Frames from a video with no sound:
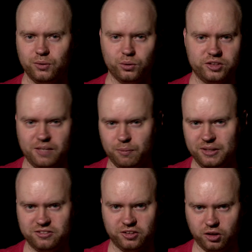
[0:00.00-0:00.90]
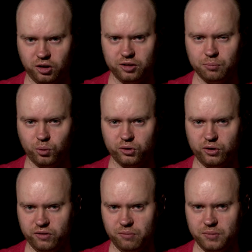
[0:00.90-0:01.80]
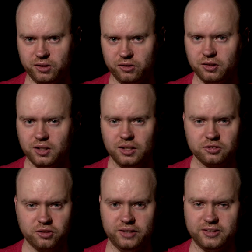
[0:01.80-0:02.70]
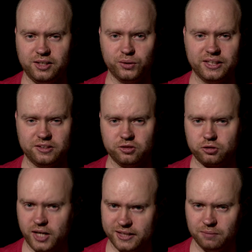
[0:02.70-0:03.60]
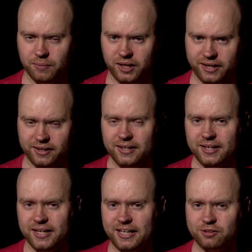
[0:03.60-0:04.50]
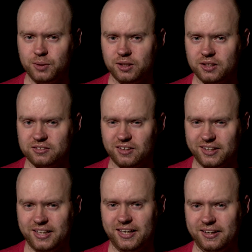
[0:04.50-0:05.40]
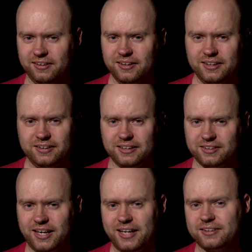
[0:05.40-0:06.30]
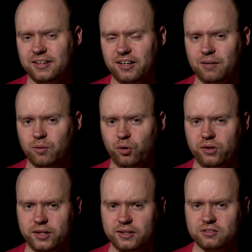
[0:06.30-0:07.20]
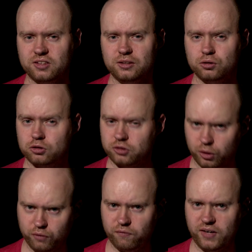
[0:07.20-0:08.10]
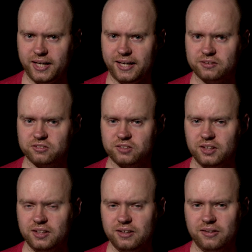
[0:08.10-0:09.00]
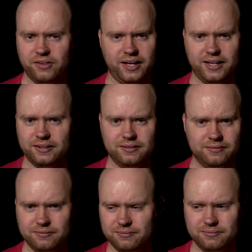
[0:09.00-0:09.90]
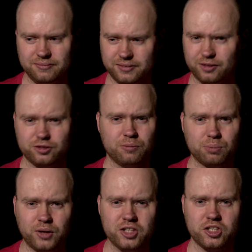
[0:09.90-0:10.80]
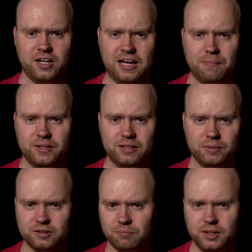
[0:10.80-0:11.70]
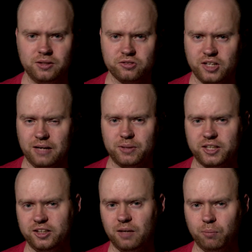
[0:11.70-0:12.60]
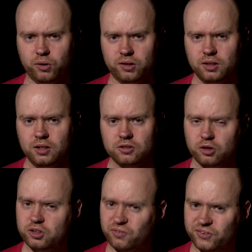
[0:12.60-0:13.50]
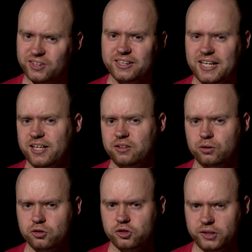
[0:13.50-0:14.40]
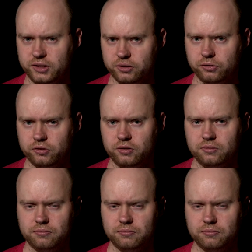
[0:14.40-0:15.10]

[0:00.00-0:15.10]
or tape a piece of cardboard over the meter so that they don't get distracted by it. And that's because, again, the attack time on this is so fast that there's compression happening, but the meter's not picking up on it. So you really got to use your ears.